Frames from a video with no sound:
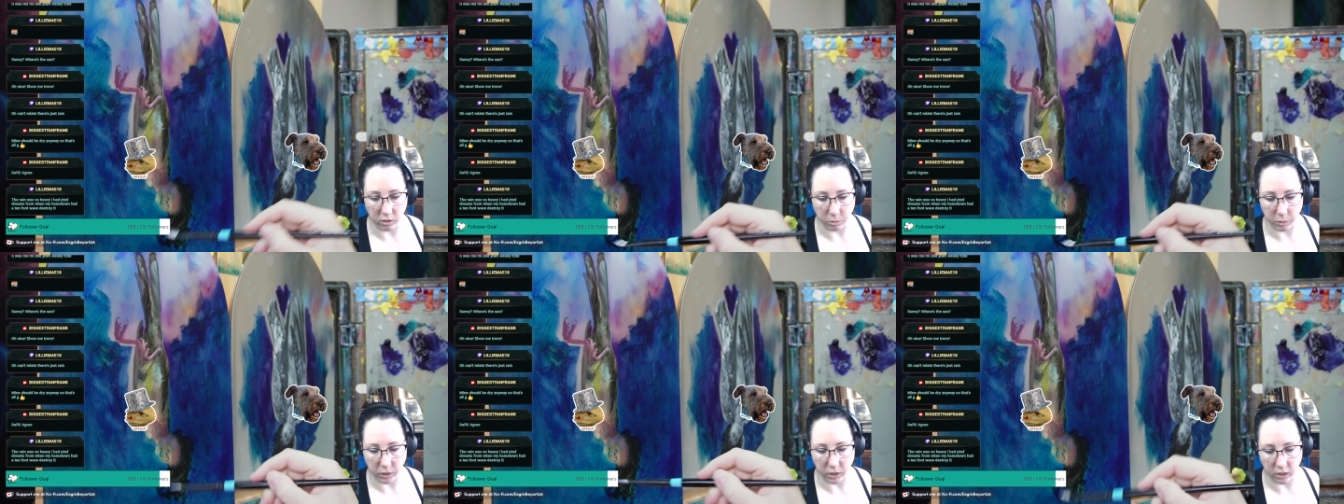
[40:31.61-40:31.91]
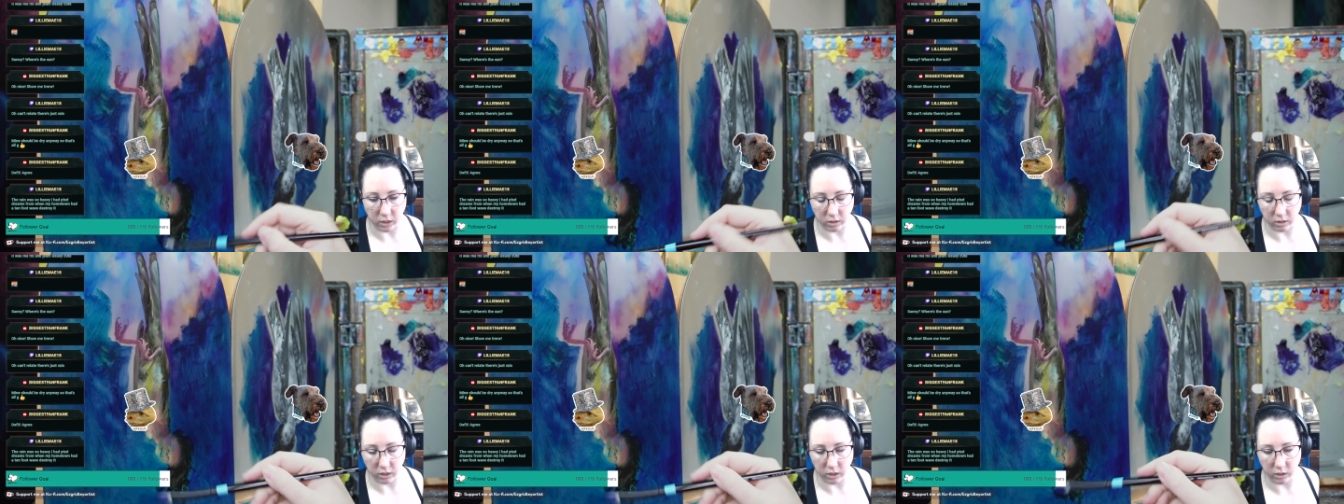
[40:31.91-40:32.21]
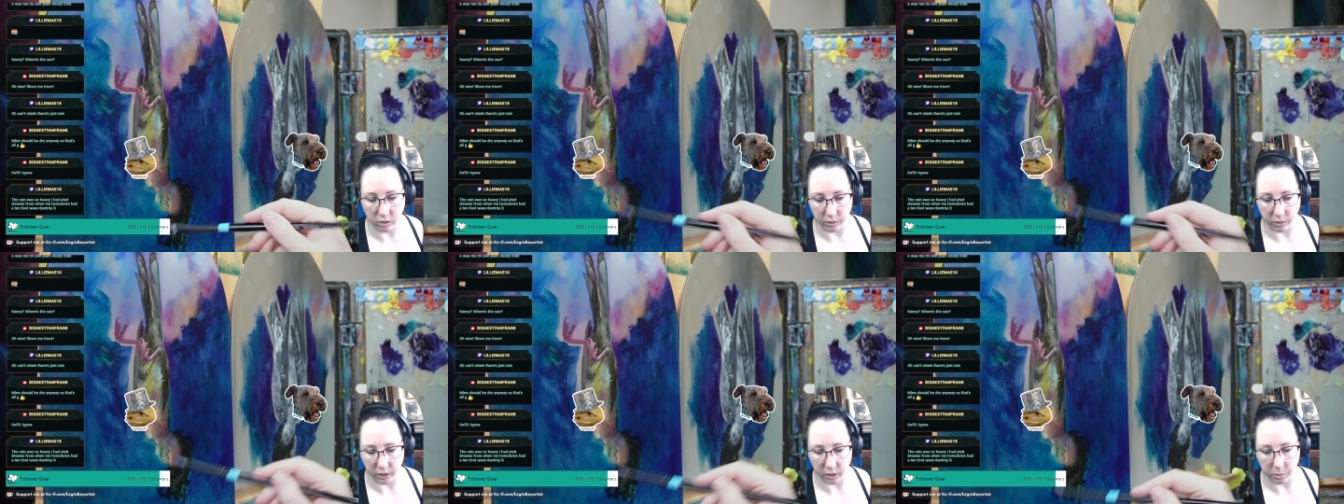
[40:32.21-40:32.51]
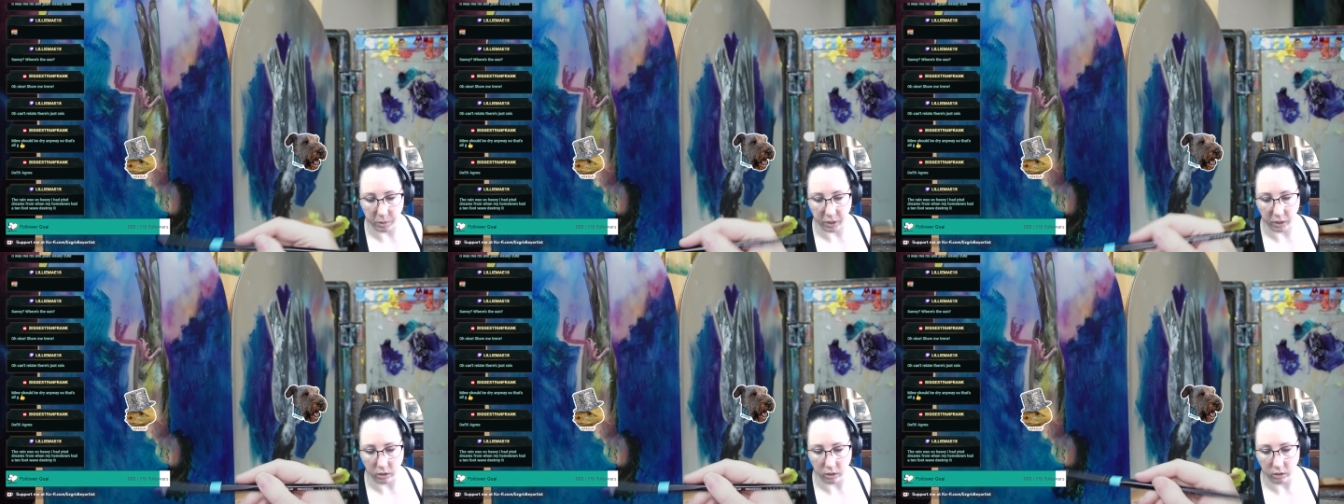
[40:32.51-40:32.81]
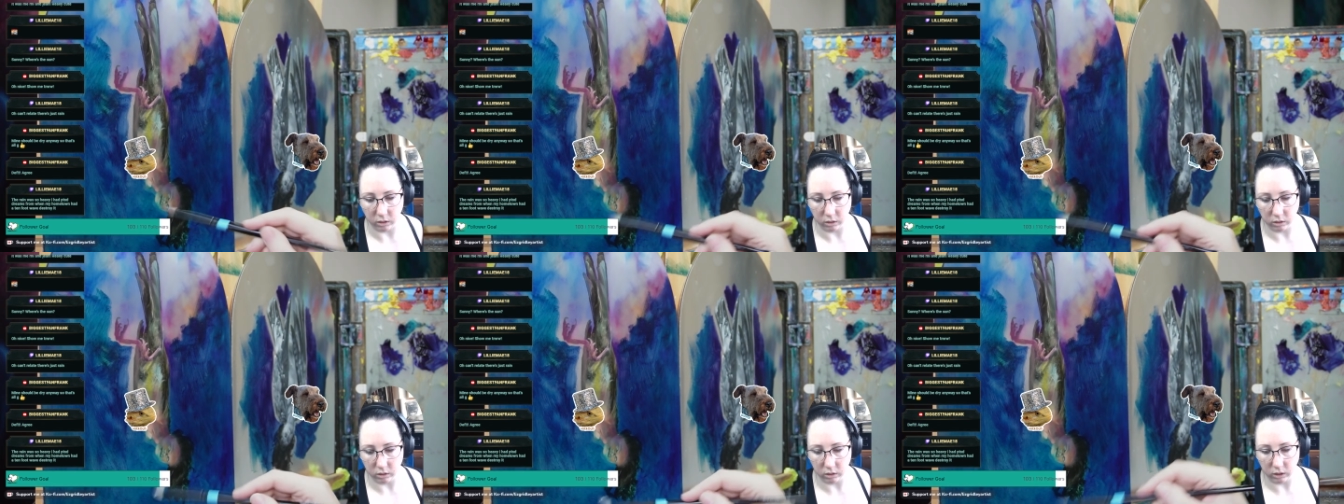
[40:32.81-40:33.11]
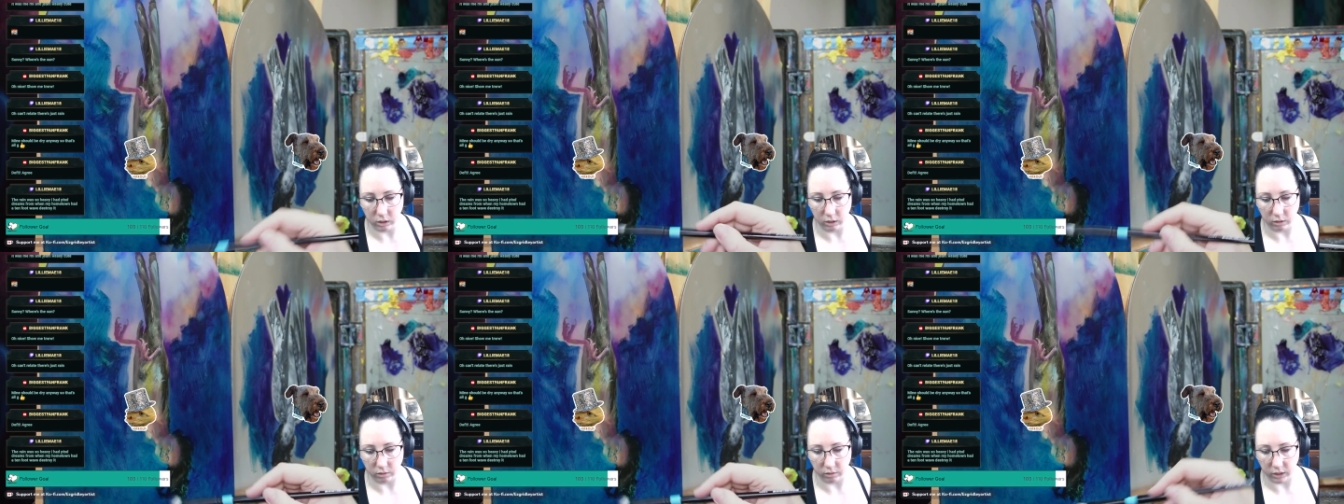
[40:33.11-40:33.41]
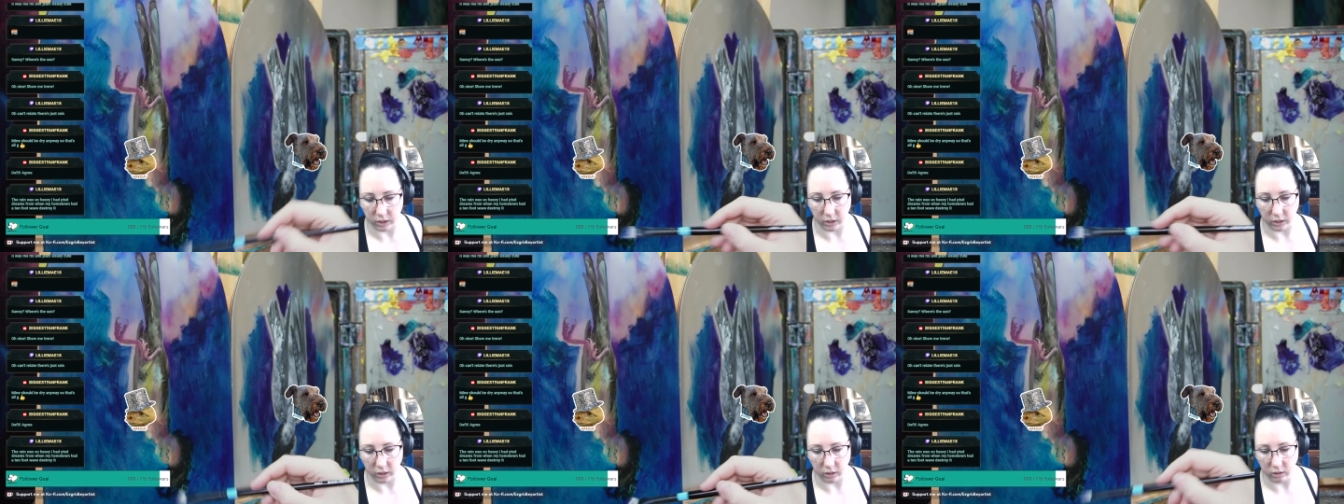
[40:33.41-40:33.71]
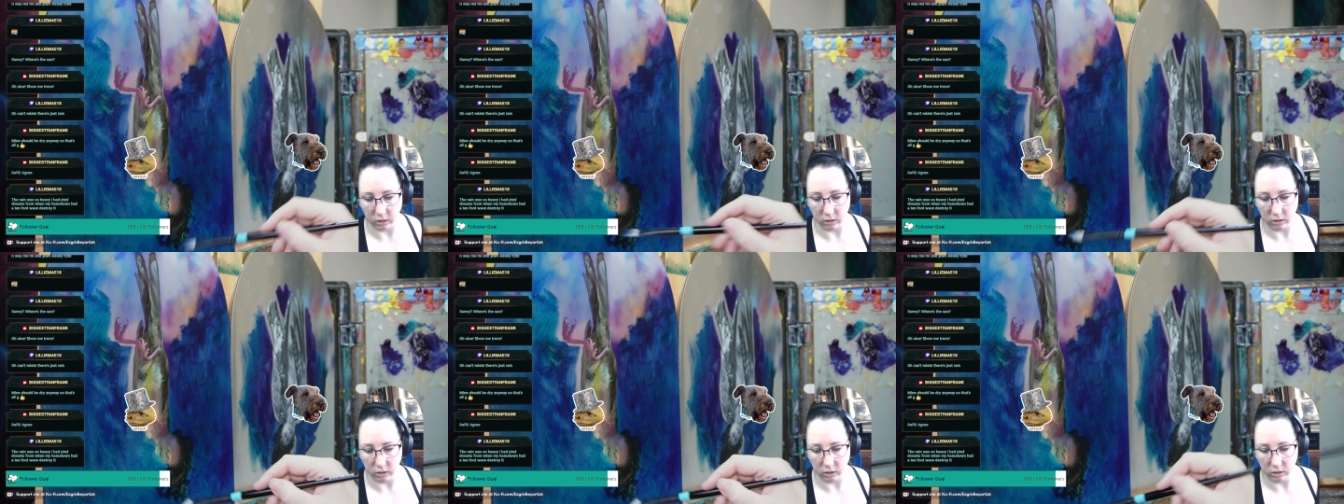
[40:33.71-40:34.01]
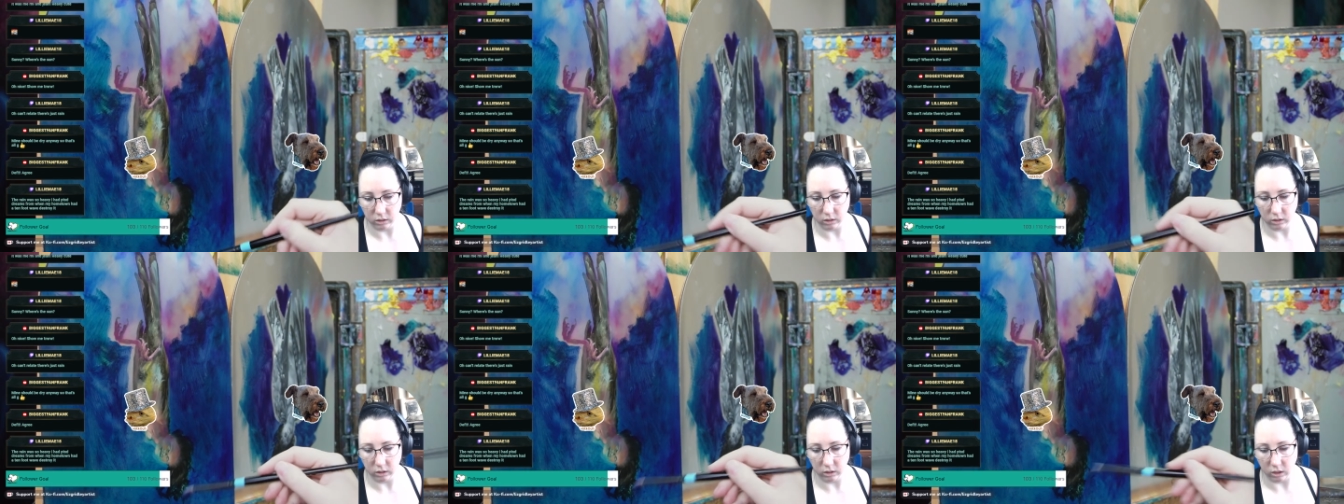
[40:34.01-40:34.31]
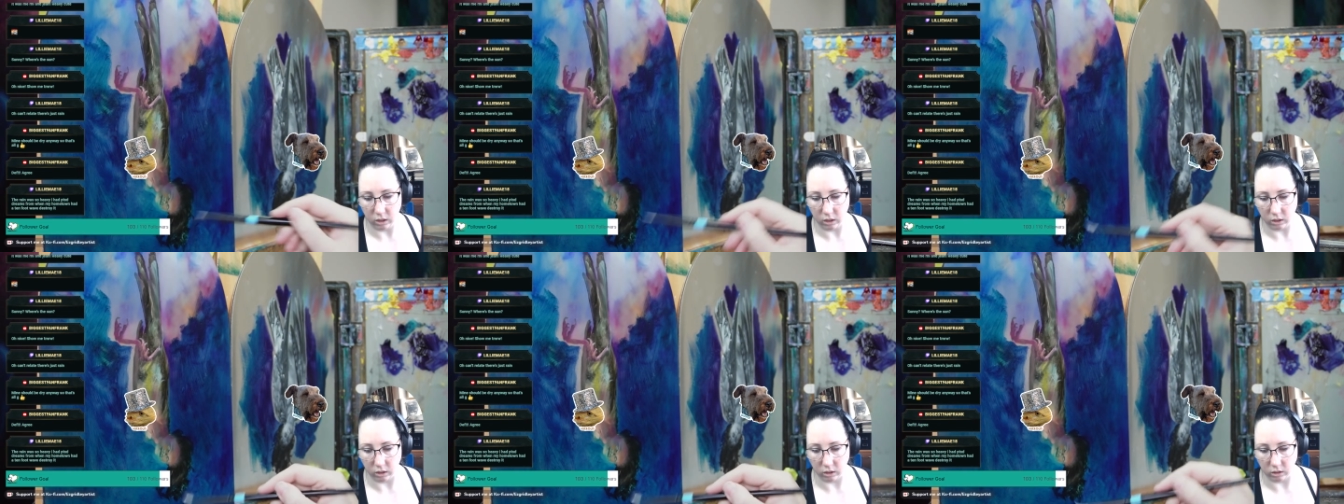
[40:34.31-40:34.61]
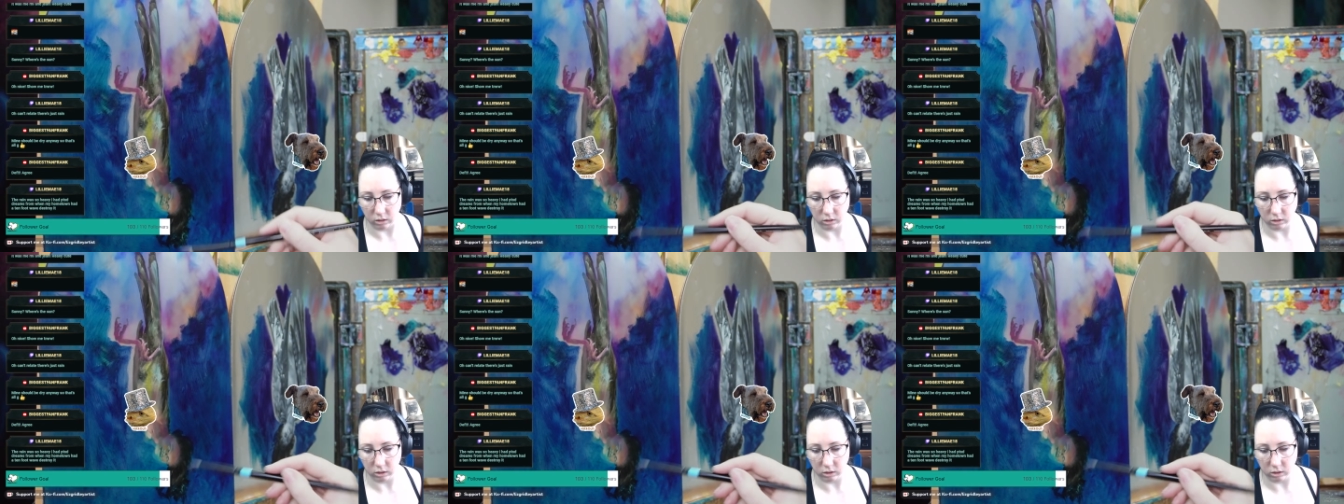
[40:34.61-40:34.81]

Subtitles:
but that sounds very big and very a lot.